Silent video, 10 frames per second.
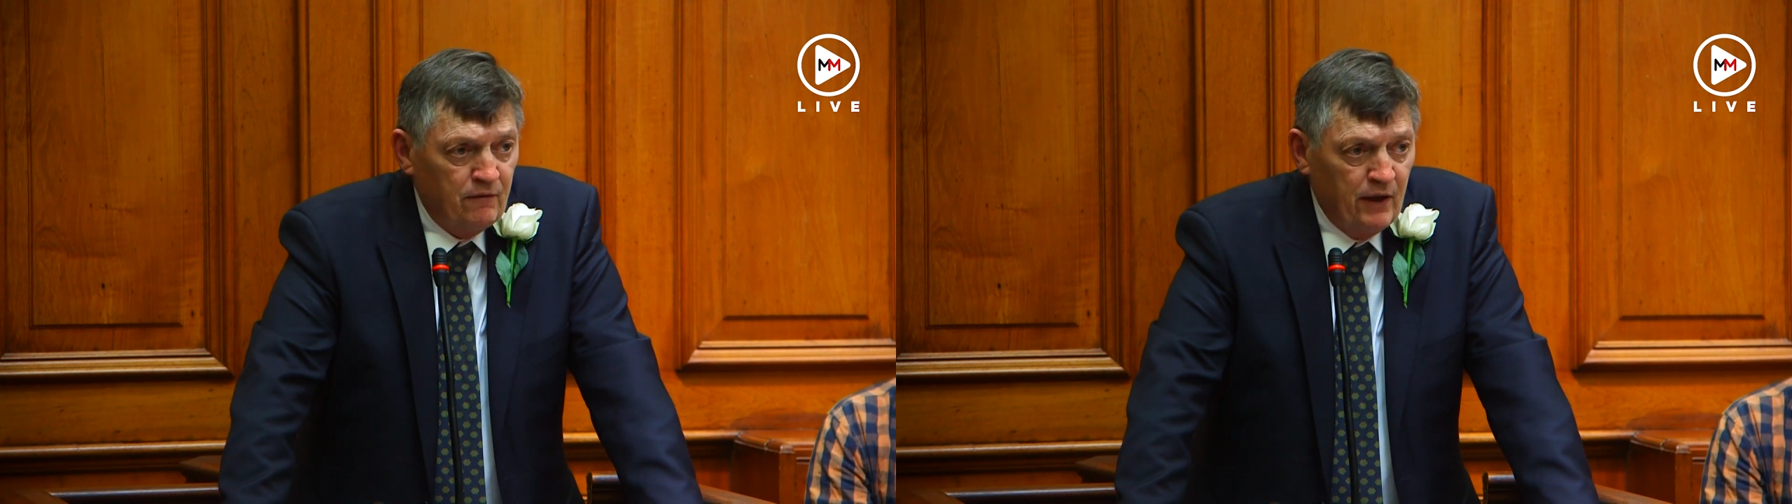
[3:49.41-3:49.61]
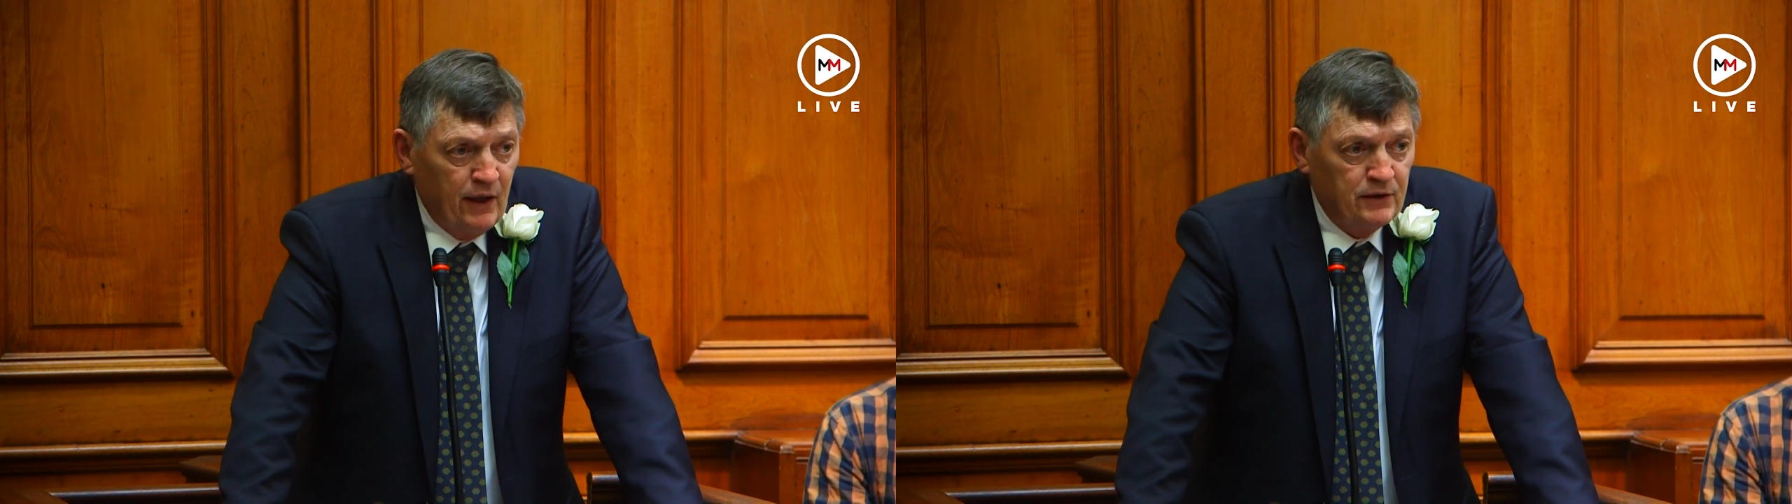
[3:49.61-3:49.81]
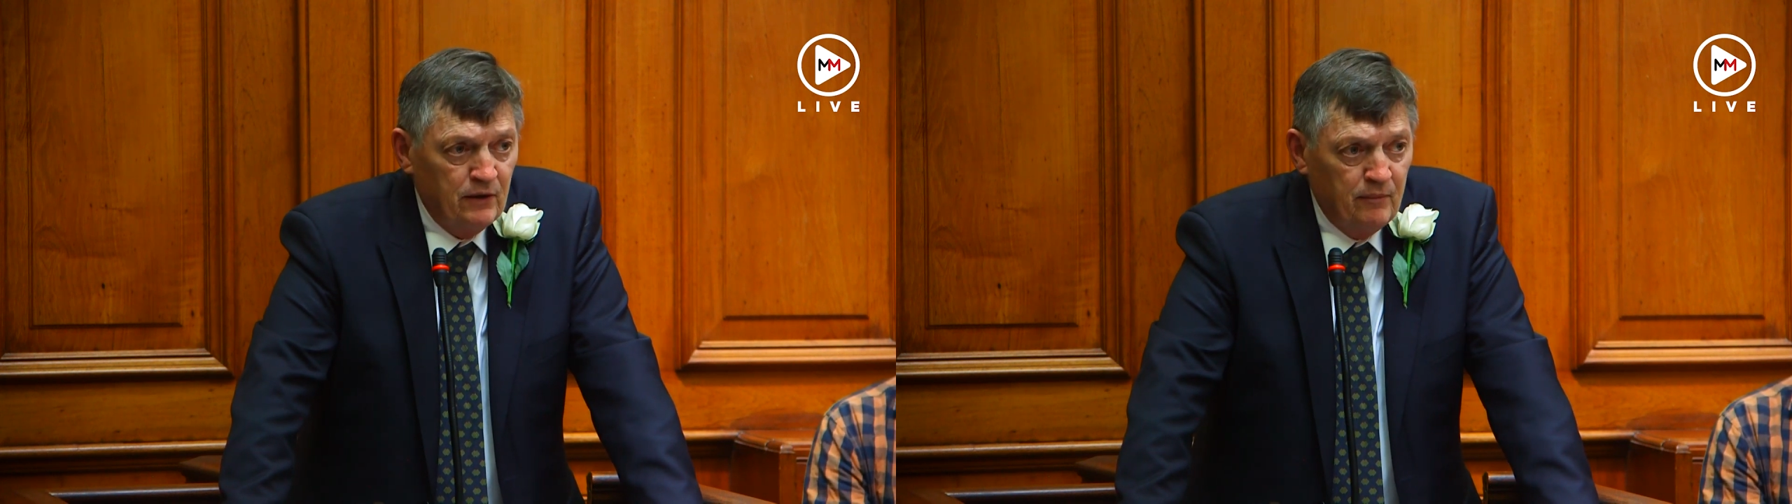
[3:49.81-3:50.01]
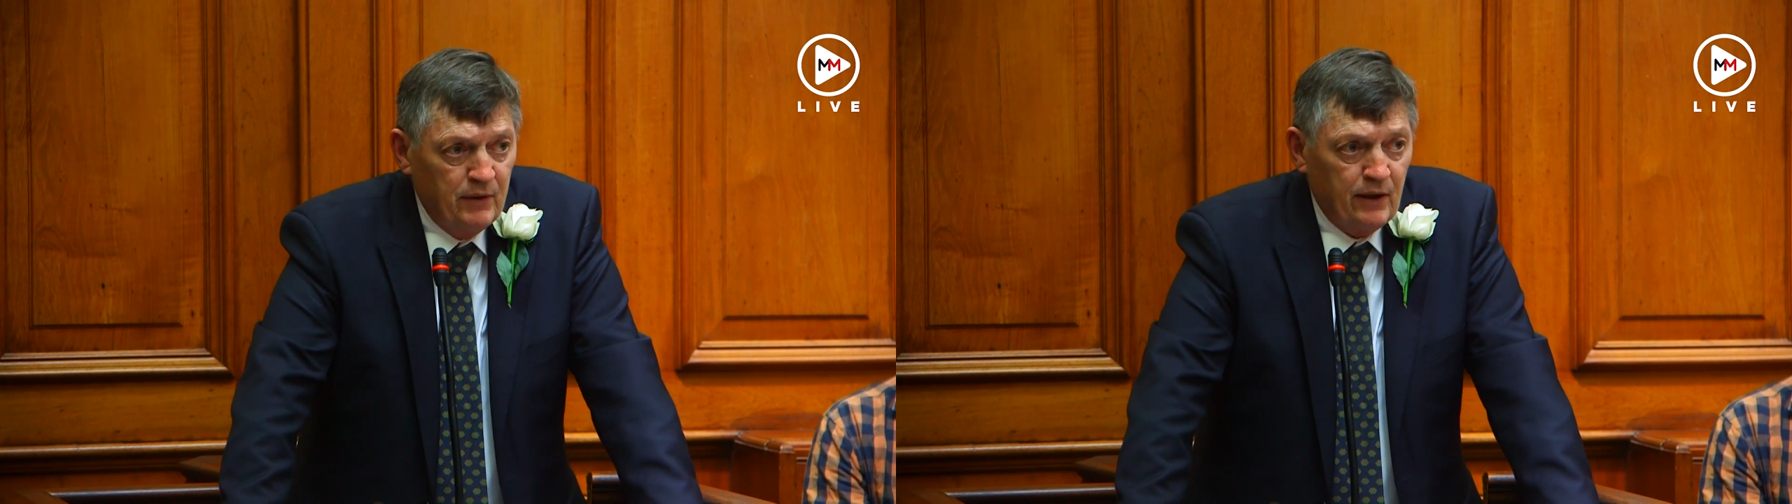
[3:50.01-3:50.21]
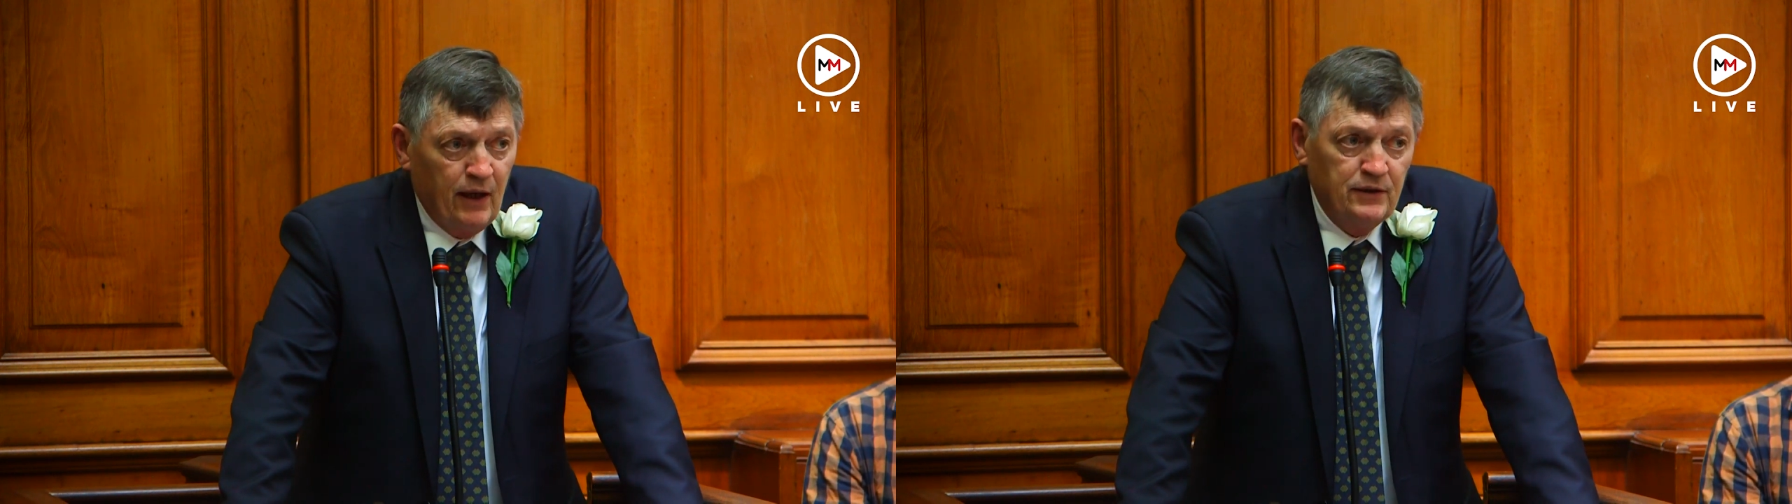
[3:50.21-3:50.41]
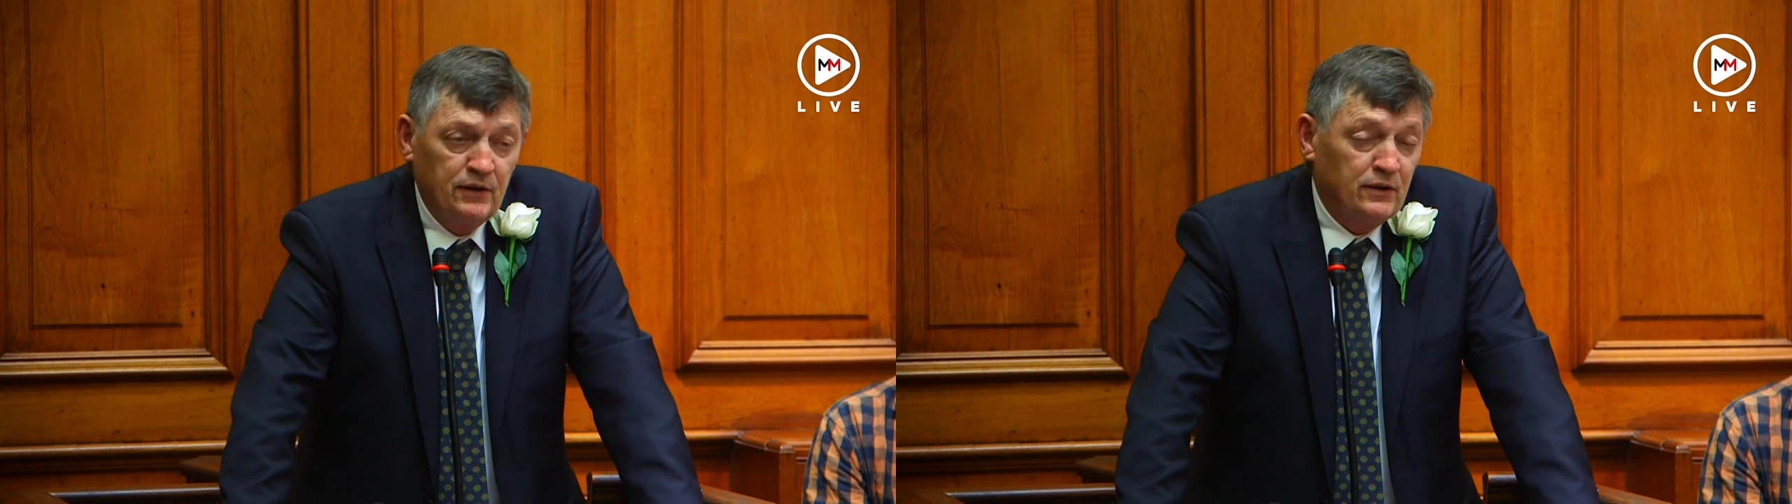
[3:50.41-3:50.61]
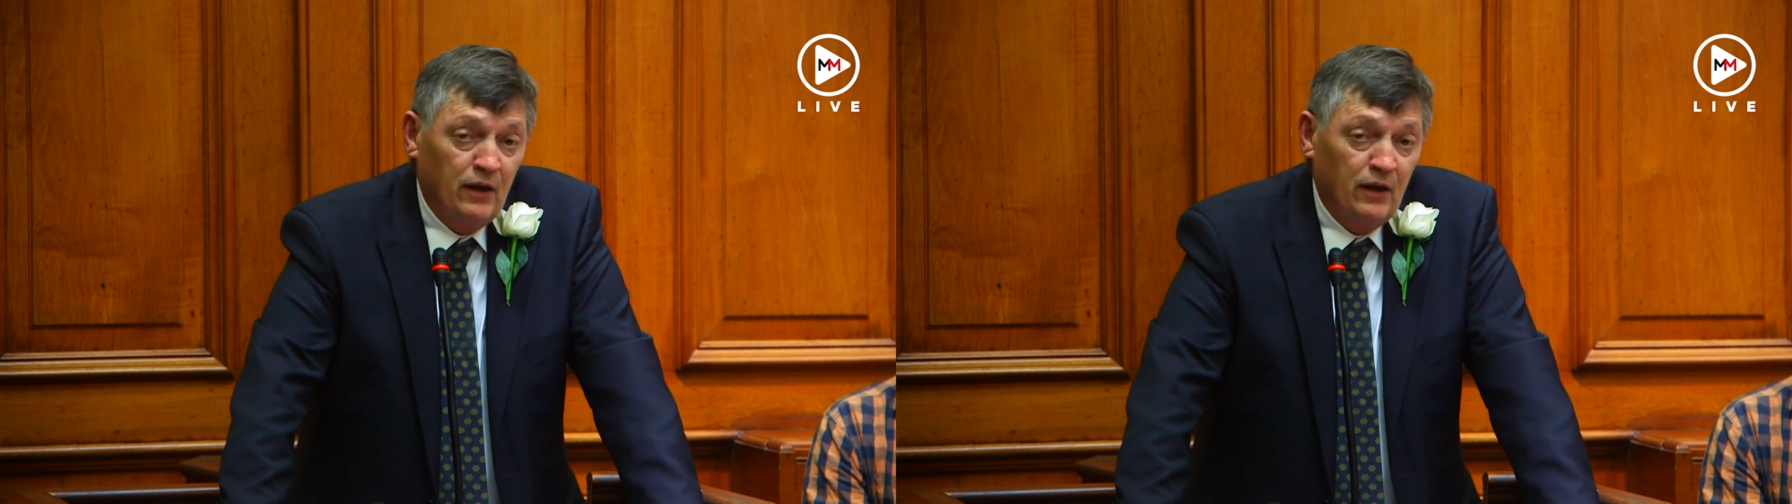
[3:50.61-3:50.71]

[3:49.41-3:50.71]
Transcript: financial implications.